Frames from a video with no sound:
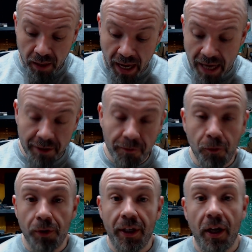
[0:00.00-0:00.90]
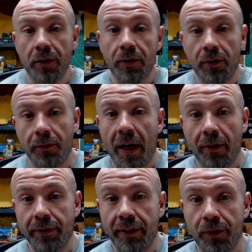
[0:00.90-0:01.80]
as for the Arsenal
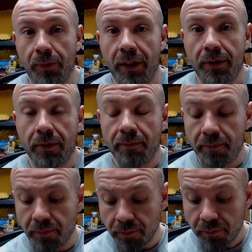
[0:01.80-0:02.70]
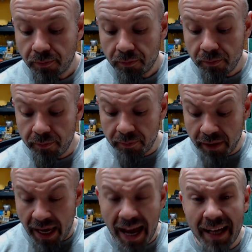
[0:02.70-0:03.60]
Democracy switch,
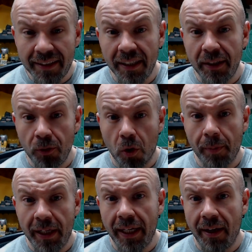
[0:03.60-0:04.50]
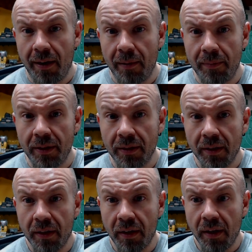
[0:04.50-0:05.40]
as it normally comes,
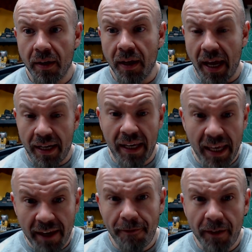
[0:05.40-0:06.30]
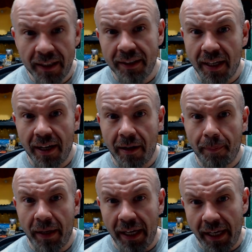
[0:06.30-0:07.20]
and if it's set
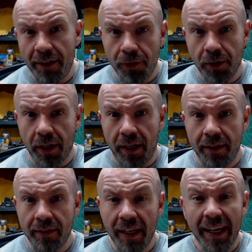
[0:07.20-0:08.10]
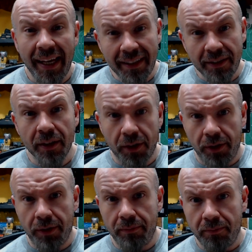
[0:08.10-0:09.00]
up in your gun, it's a
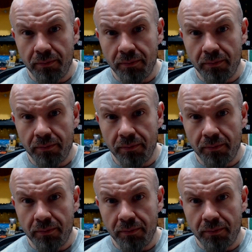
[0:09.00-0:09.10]
good